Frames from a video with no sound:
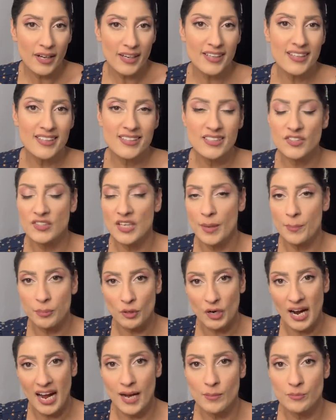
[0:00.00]
it is that
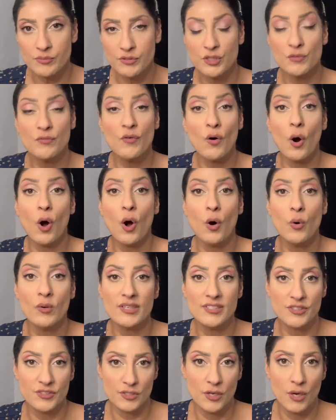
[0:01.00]
perhaps you've
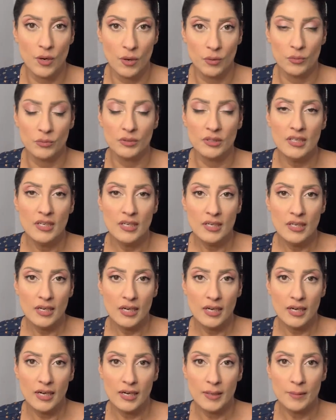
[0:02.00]
always known
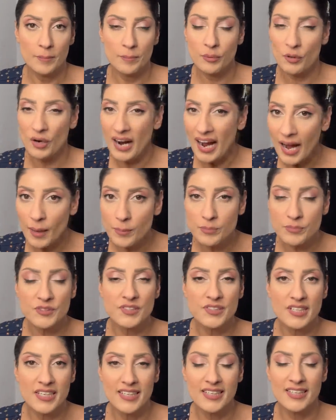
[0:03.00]
um,
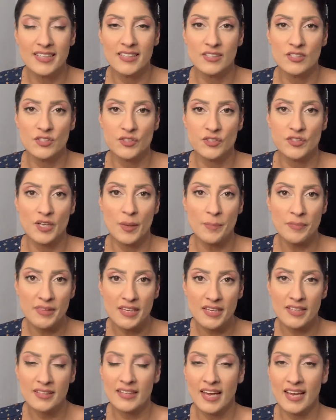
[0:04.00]
perhaps it is
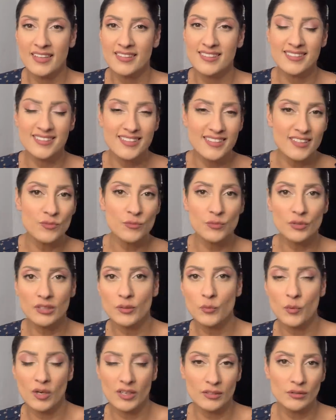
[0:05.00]
something that you didn't really
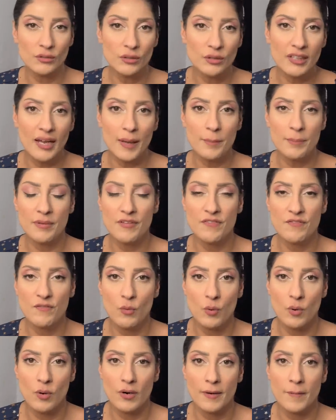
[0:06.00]
want to look at
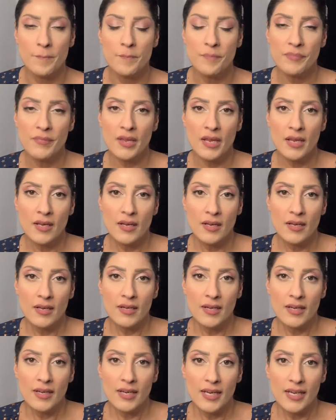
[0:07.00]
before.
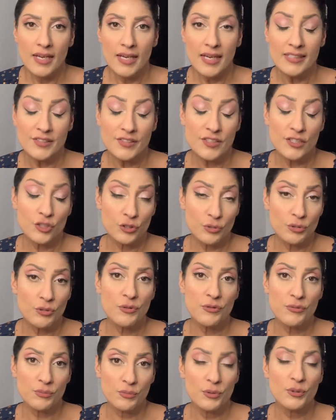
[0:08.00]
It's a
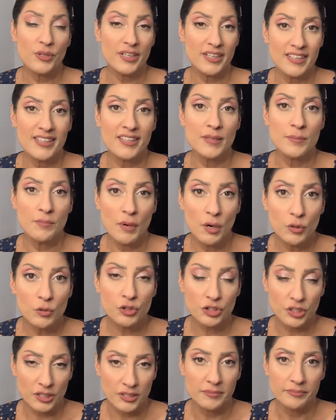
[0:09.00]
truth rooted in
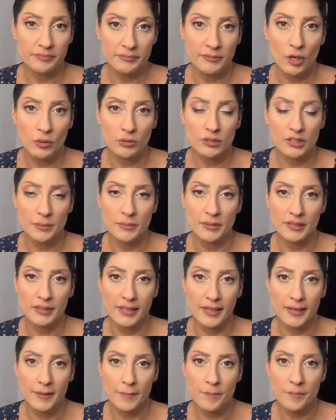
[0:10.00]
emotion,
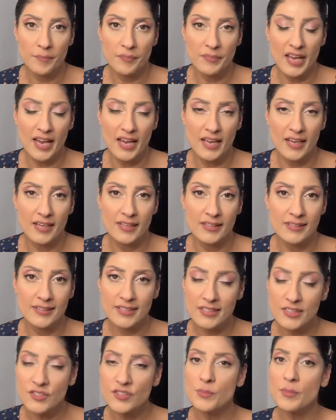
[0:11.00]
ultimately. And
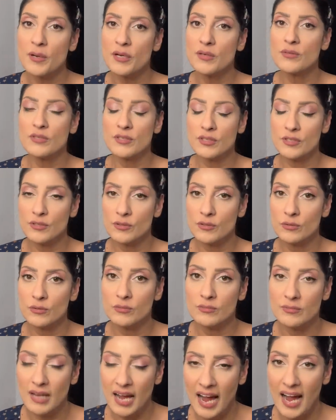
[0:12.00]
it is about
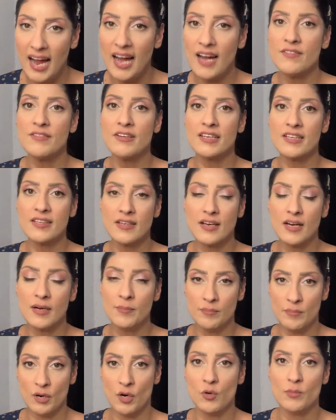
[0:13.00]
you having a
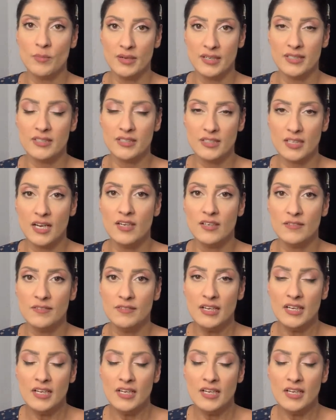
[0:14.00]
moment of